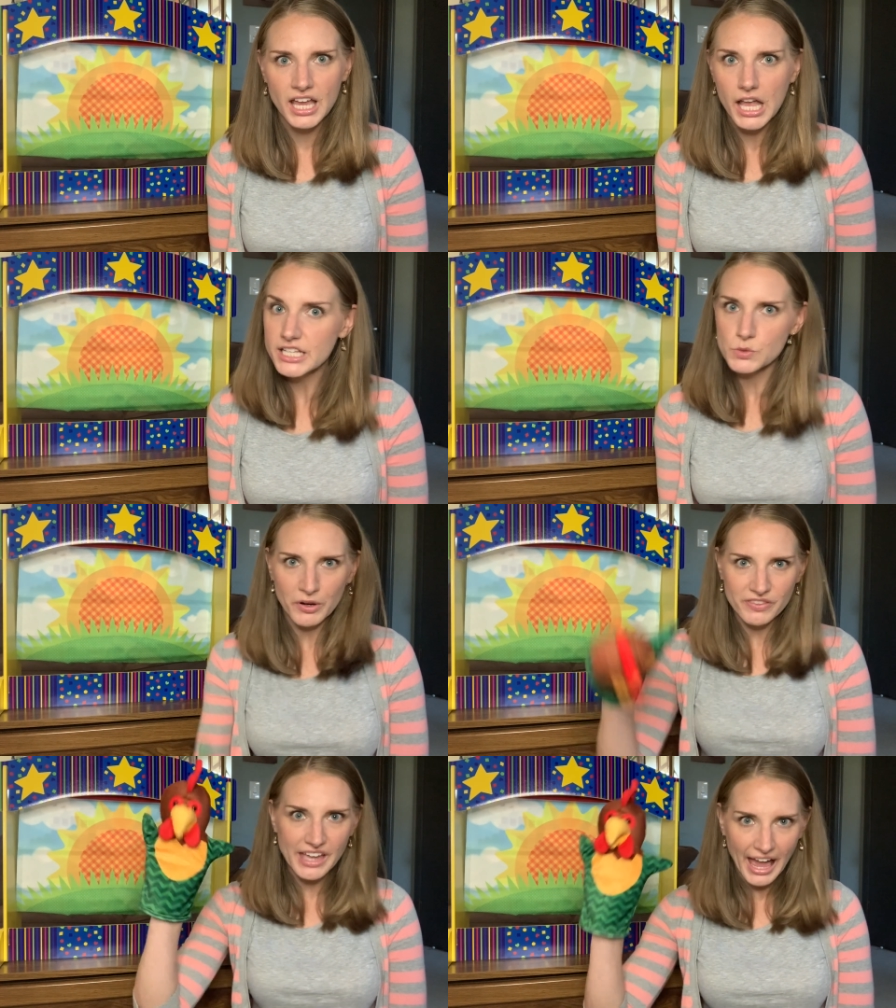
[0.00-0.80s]
It's where
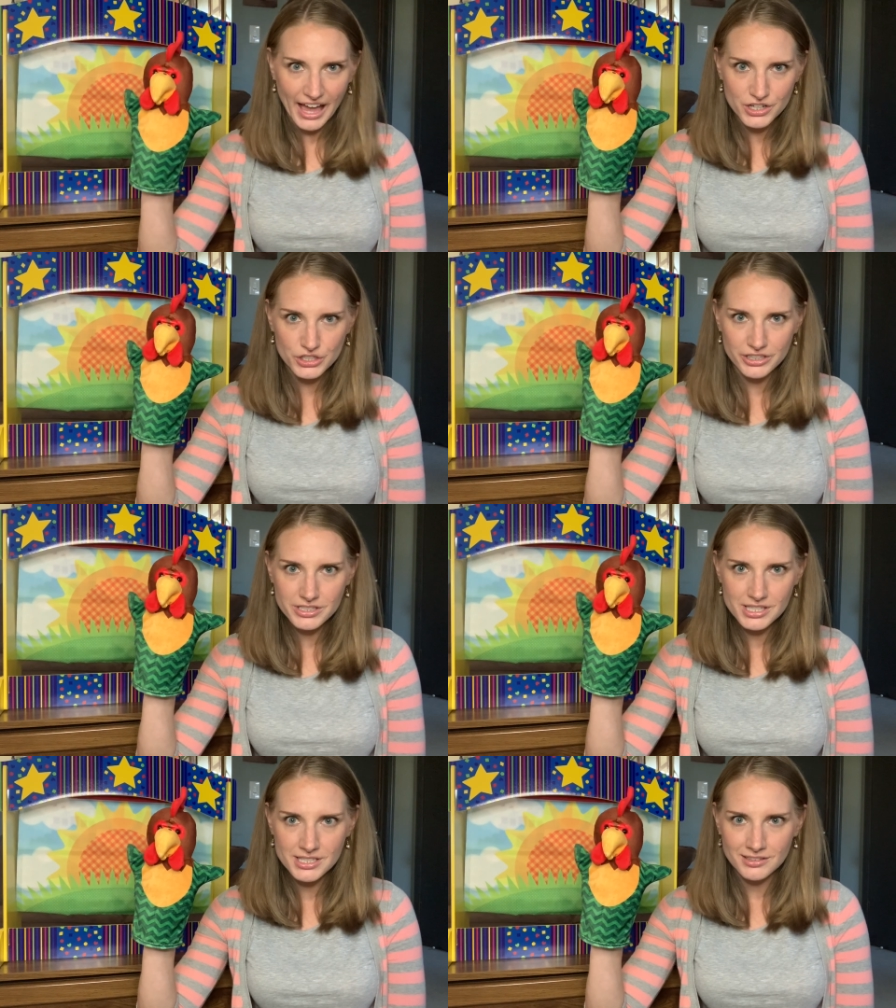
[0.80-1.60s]
the
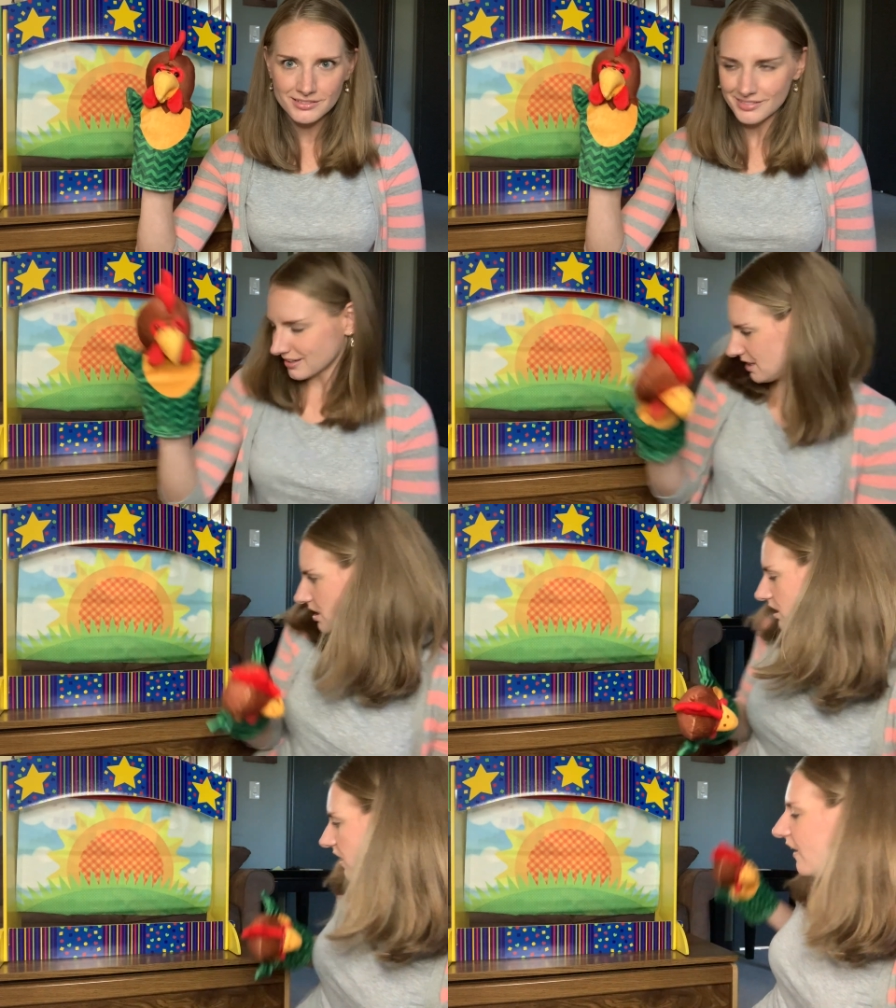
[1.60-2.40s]
actors
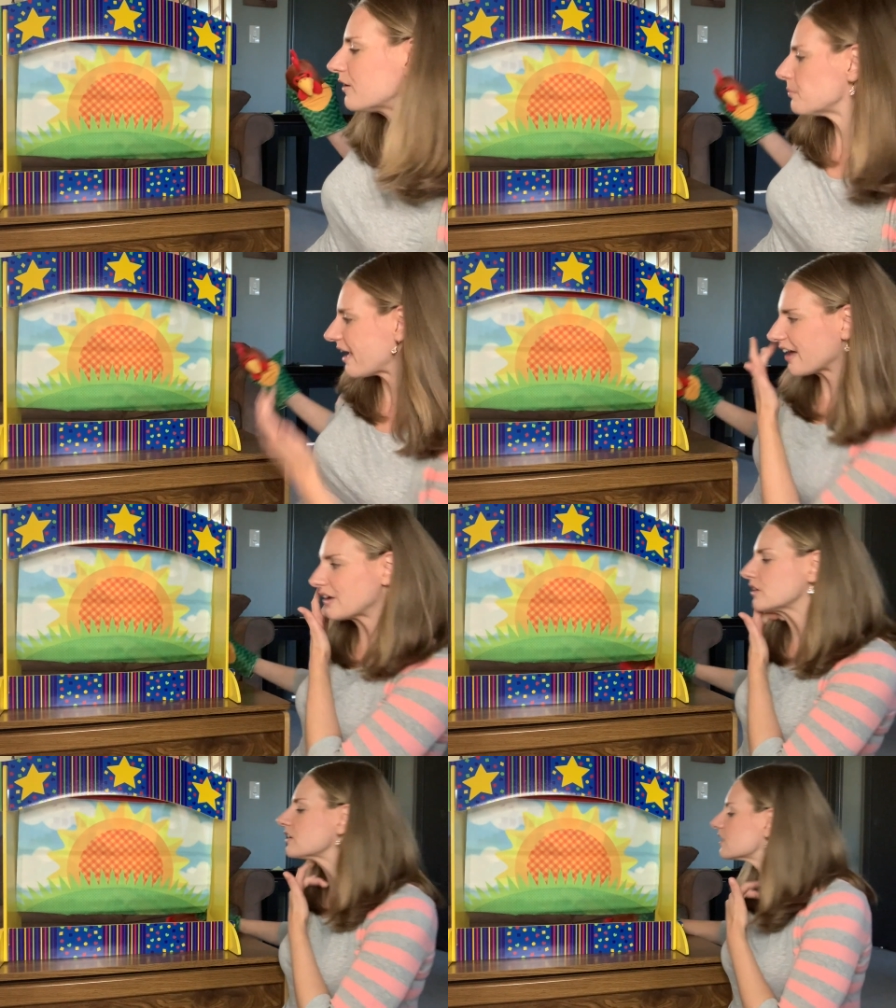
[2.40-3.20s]
come
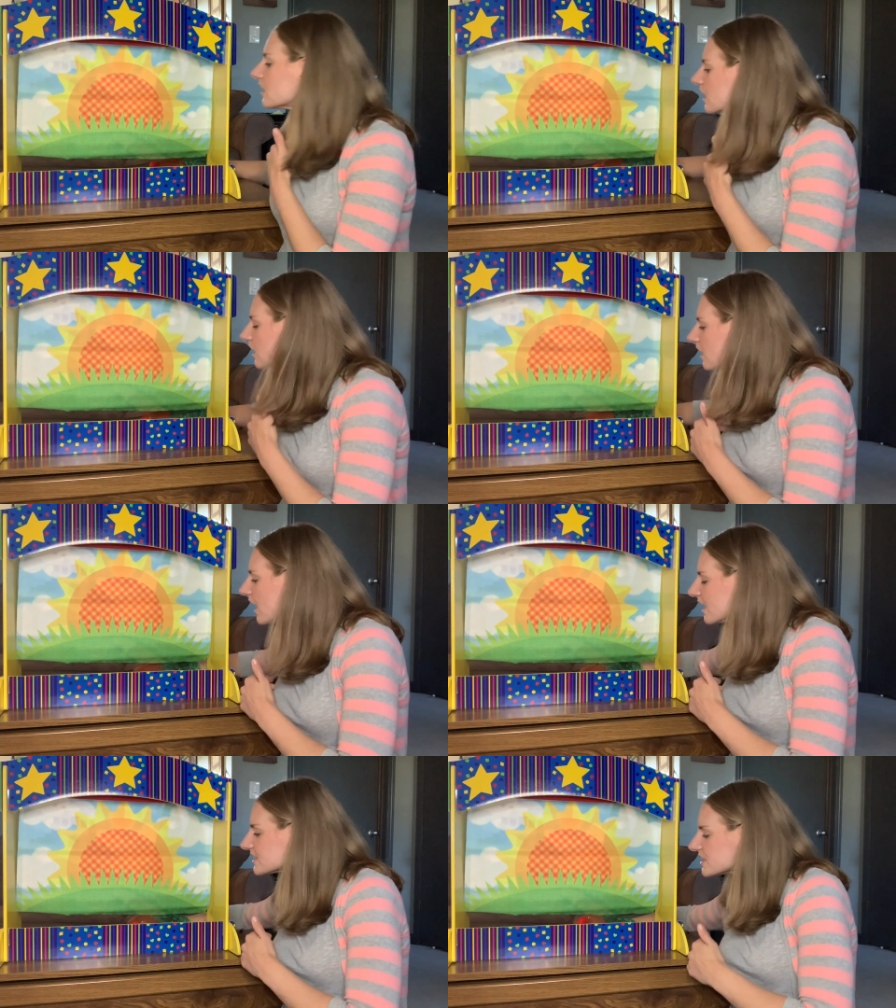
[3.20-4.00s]
back
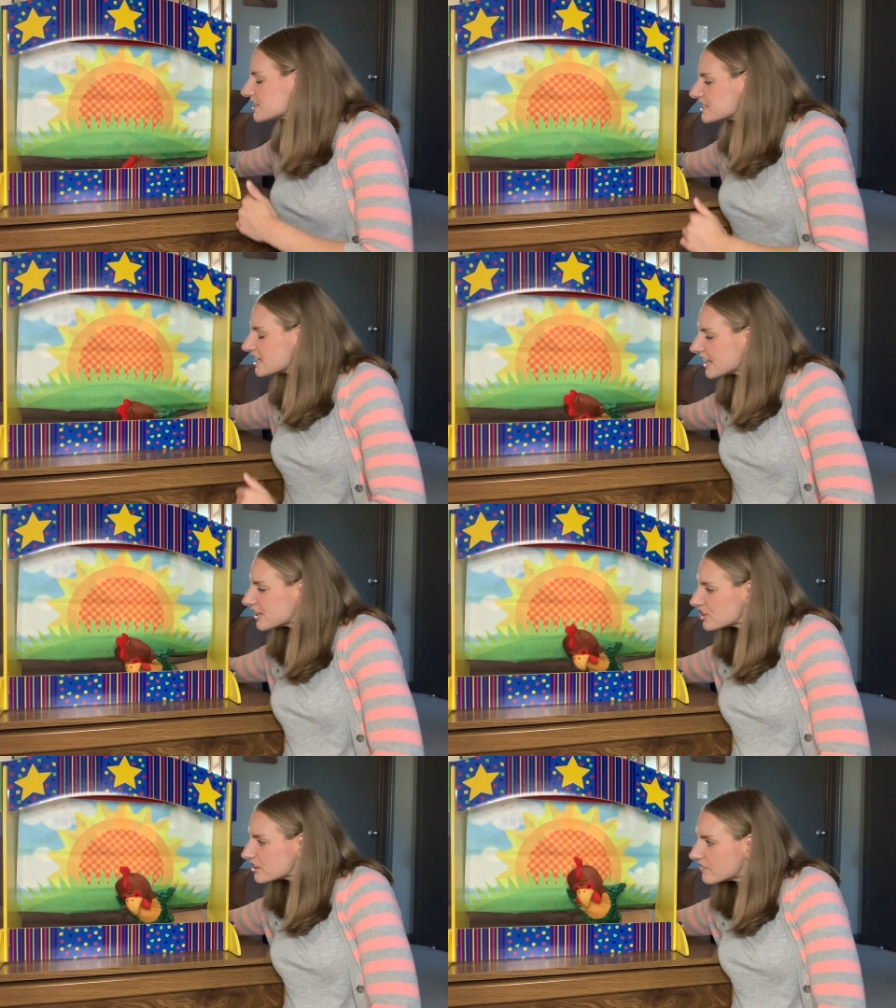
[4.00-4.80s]
onto the stage
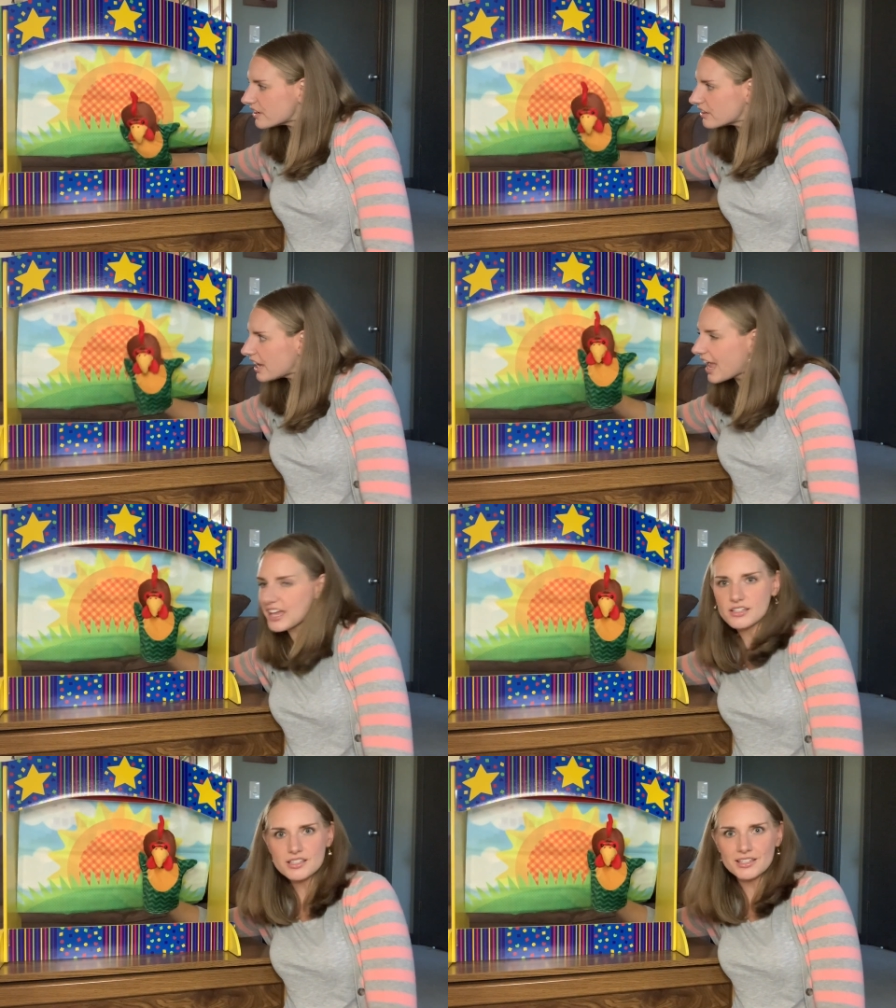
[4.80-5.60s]
at the very
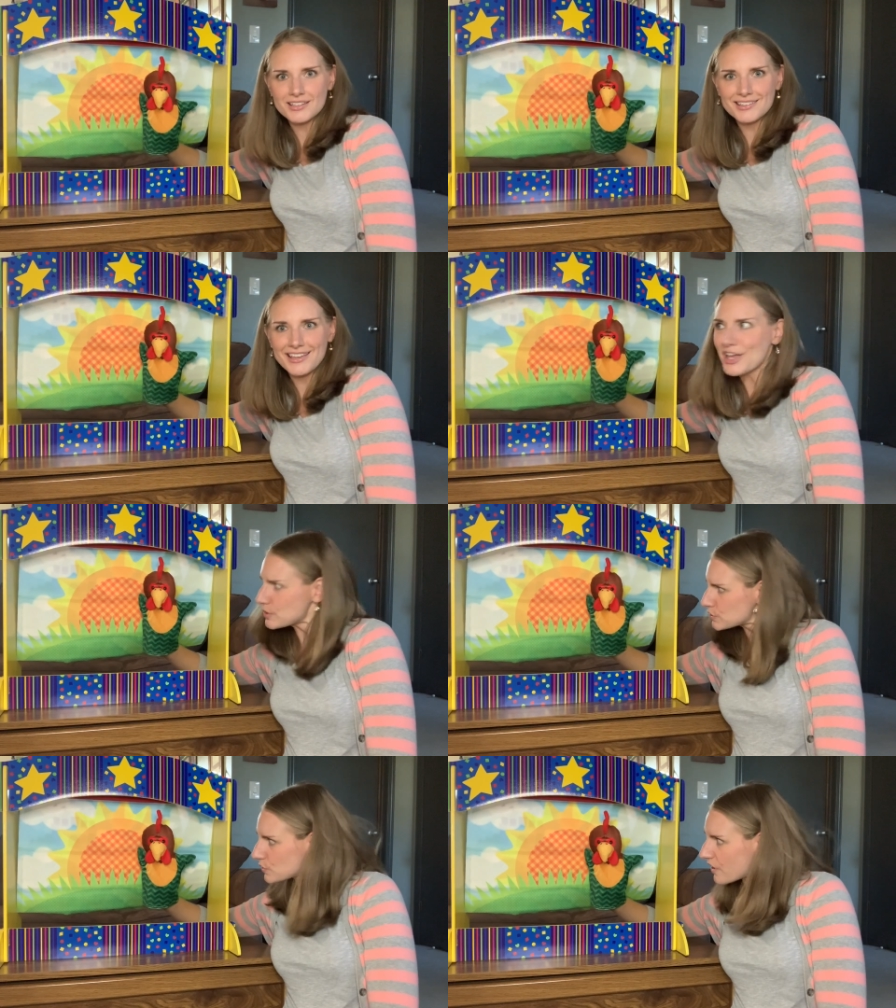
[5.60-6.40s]
end
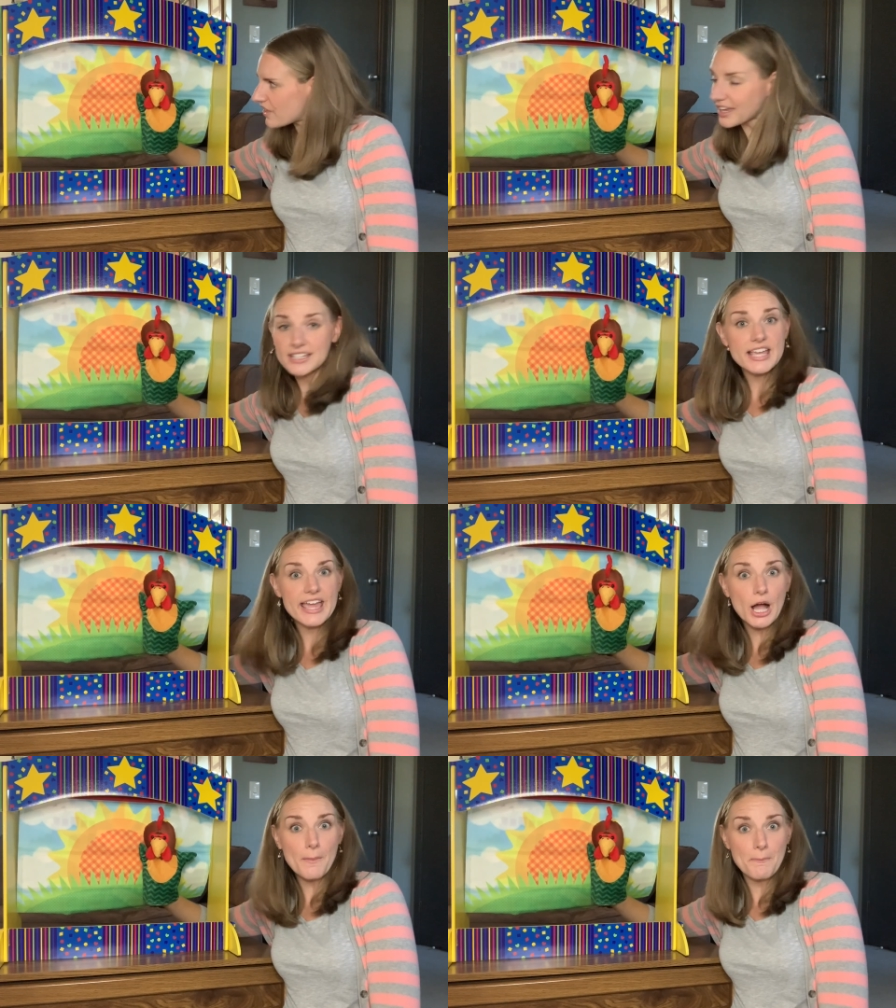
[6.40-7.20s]
so that they can take
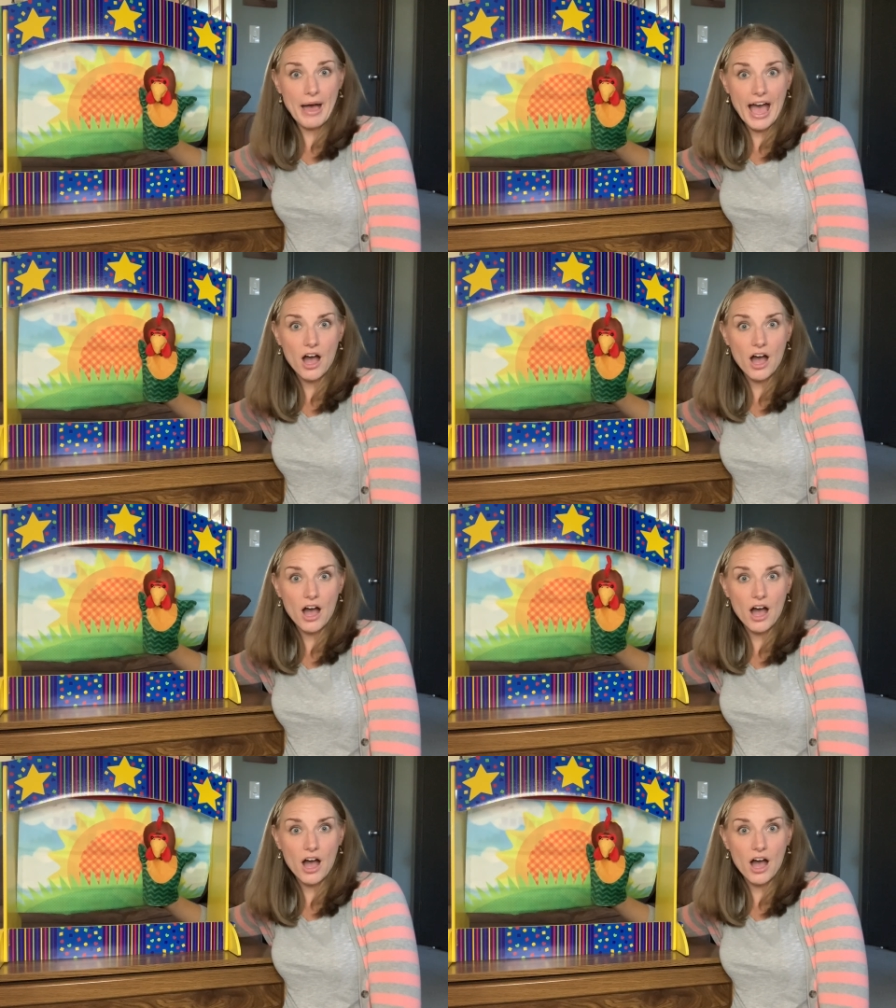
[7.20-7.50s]
a bow.